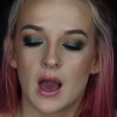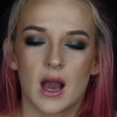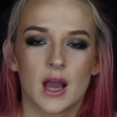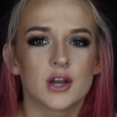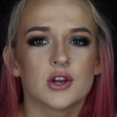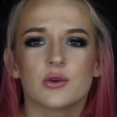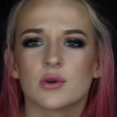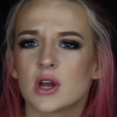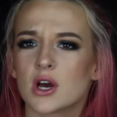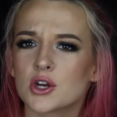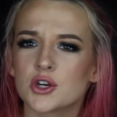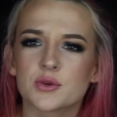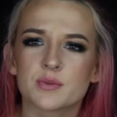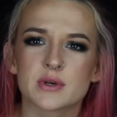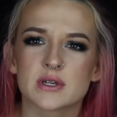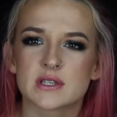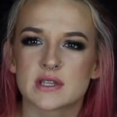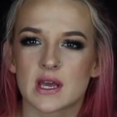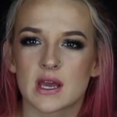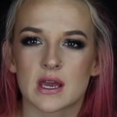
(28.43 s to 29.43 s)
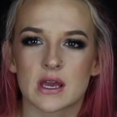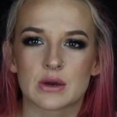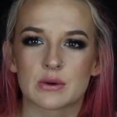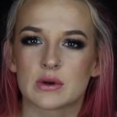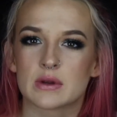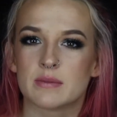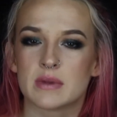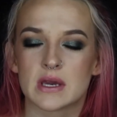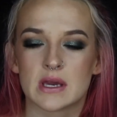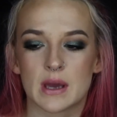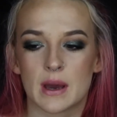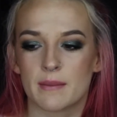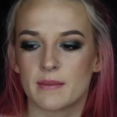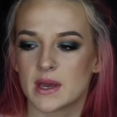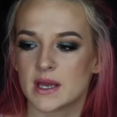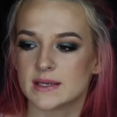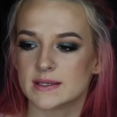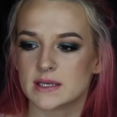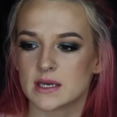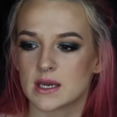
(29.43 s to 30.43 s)
I knew 100% it would be
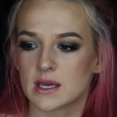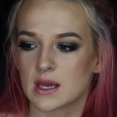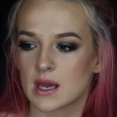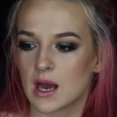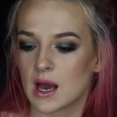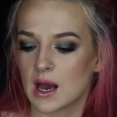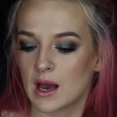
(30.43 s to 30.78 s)
amazing.